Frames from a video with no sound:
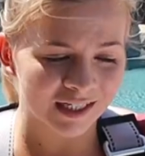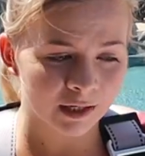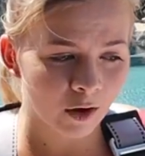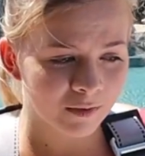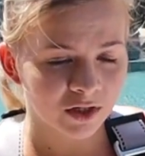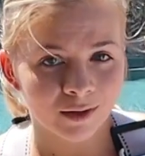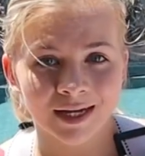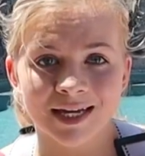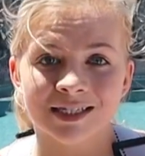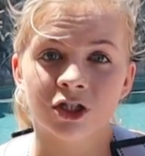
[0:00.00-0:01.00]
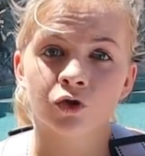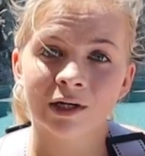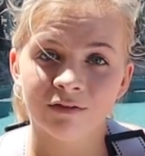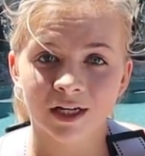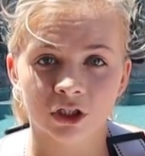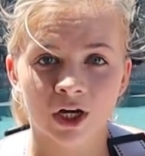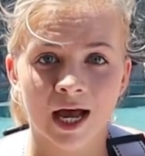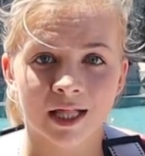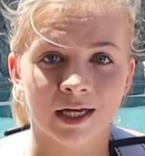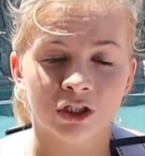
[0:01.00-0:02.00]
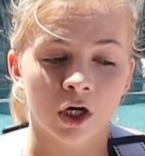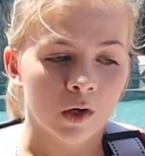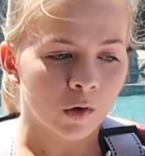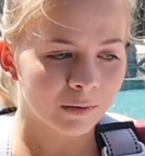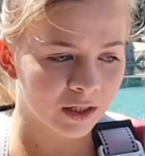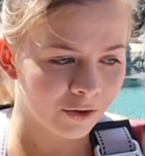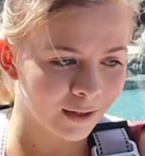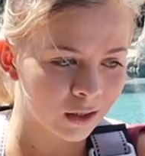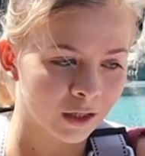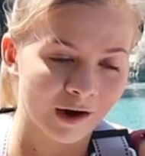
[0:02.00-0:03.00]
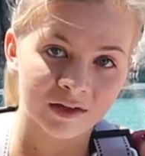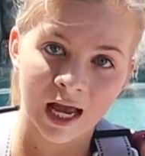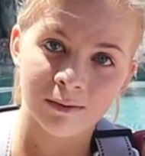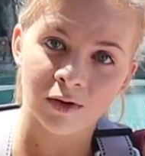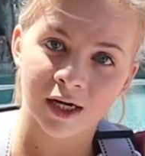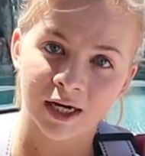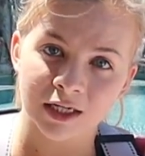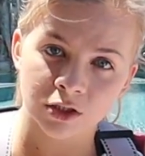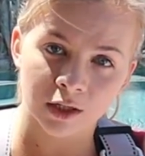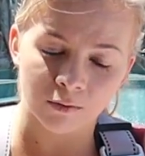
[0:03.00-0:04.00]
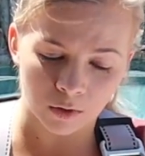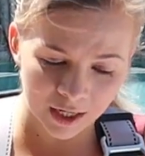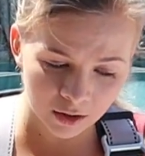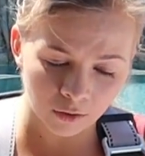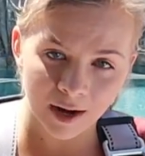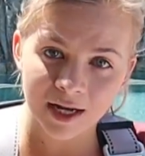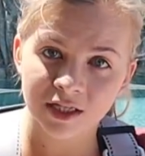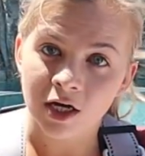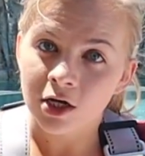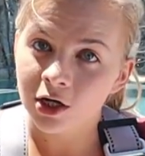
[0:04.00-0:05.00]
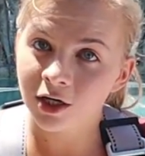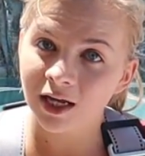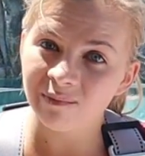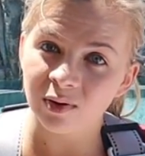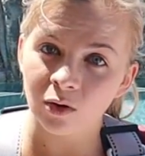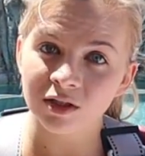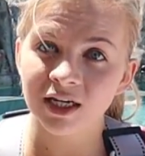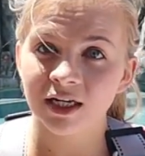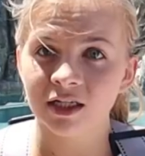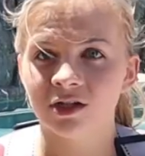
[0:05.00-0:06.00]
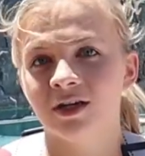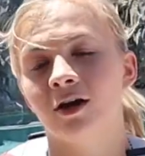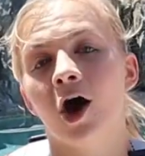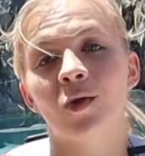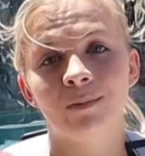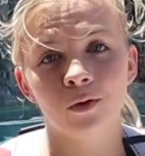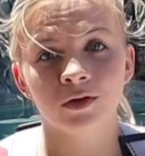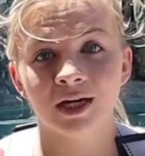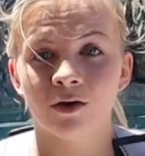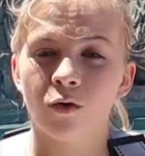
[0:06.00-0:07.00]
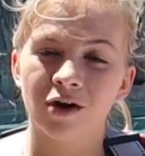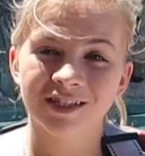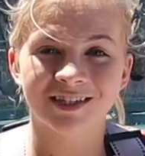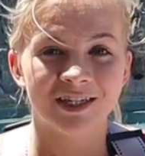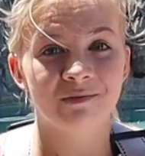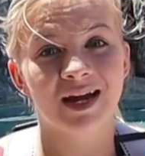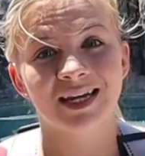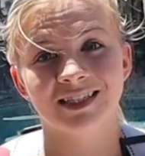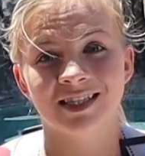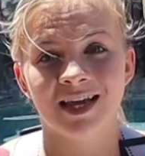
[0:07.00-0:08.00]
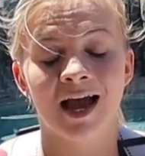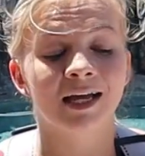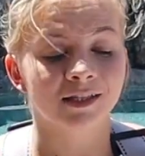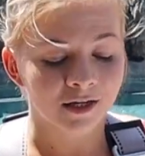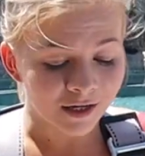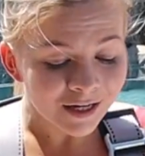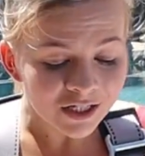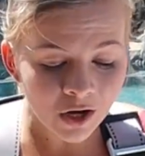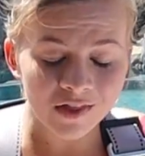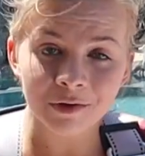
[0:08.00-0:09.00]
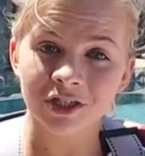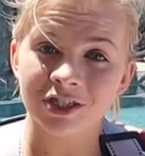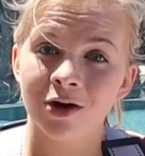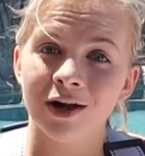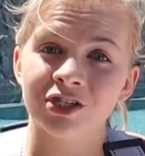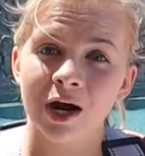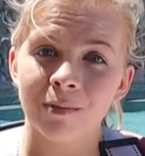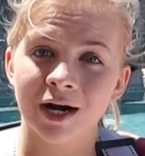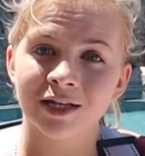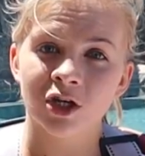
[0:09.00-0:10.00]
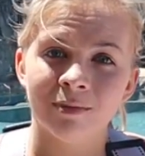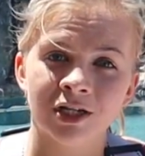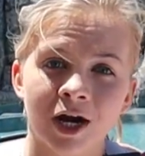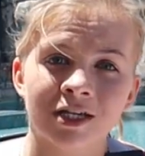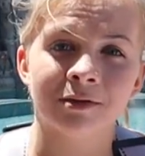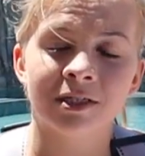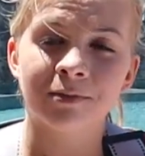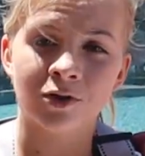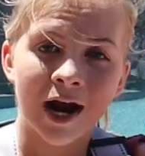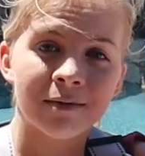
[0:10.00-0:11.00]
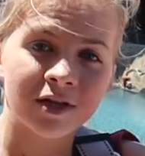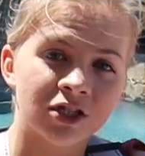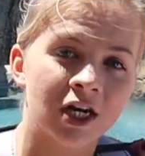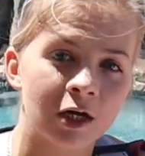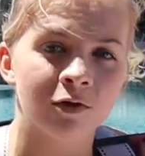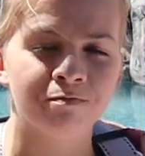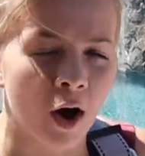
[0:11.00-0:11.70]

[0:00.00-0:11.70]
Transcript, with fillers: The second part we're doing is a trivia challenge. What we're doing is, you know, every time you get an answer incorrect, you're gonna get pulled in until you get all the way pulled in or until you make it to the end. So I think we should just go and jump right into it. Make sure you guys are subscribed to the channel with